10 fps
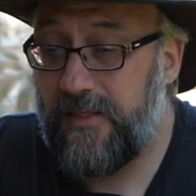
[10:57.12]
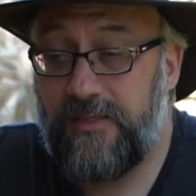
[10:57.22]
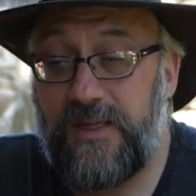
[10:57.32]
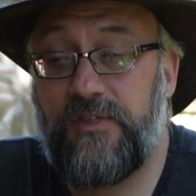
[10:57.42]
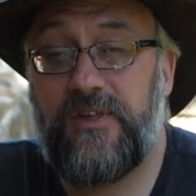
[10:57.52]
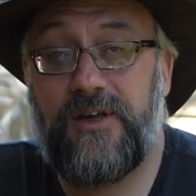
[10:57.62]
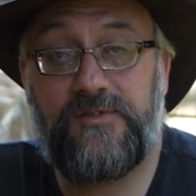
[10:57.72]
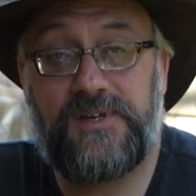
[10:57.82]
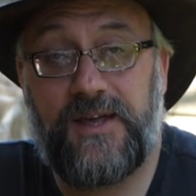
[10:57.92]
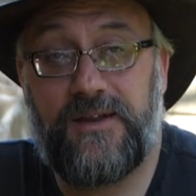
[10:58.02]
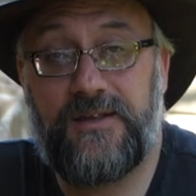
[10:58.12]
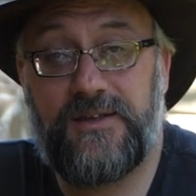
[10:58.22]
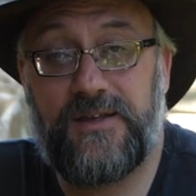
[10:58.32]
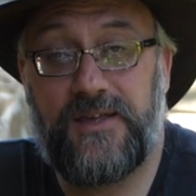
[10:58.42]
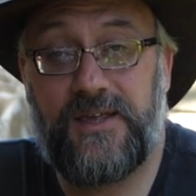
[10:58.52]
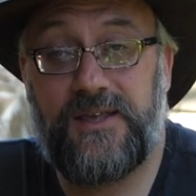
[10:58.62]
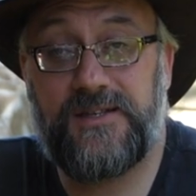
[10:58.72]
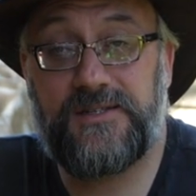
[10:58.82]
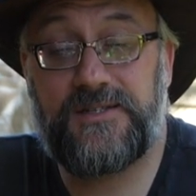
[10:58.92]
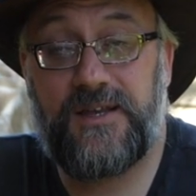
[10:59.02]
The other thing I've done
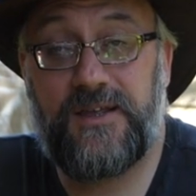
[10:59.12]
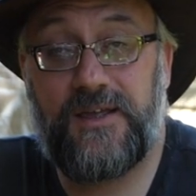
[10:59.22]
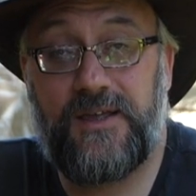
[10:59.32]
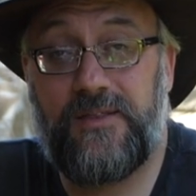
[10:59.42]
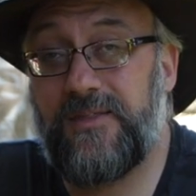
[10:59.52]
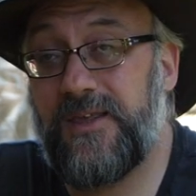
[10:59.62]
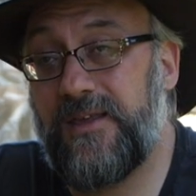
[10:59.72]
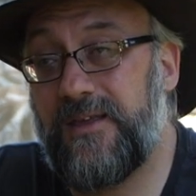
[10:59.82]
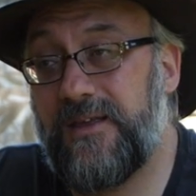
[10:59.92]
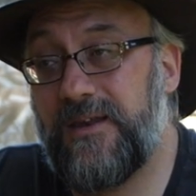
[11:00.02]
is, in the